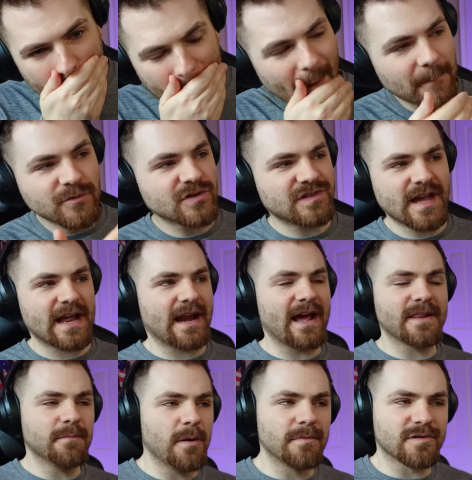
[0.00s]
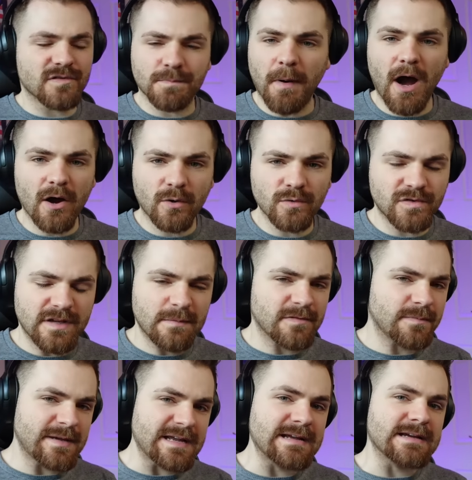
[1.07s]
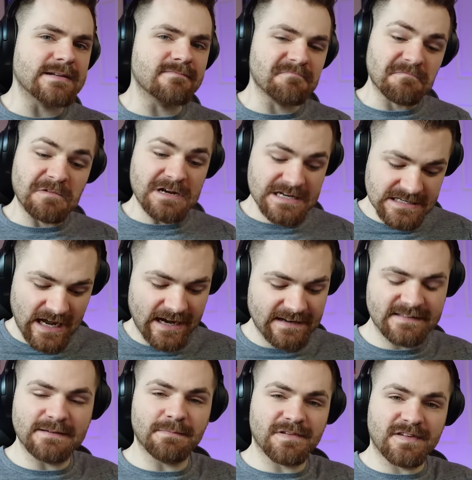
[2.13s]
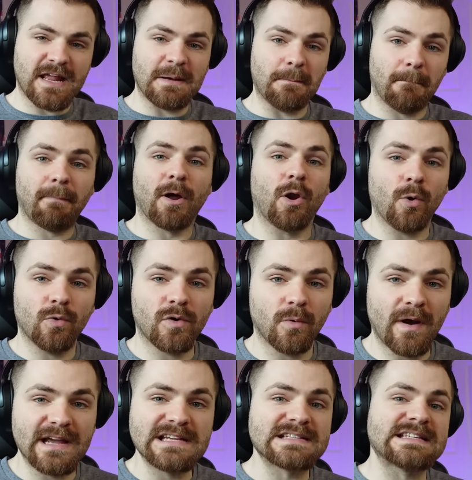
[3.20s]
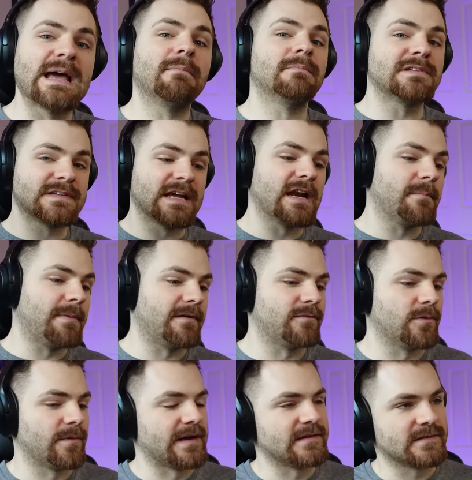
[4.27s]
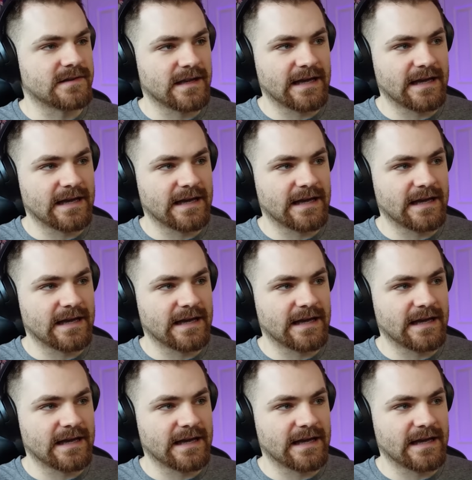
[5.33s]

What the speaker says: At the moment, Sparkle seems to be 90% below the waist, 10% above the waist.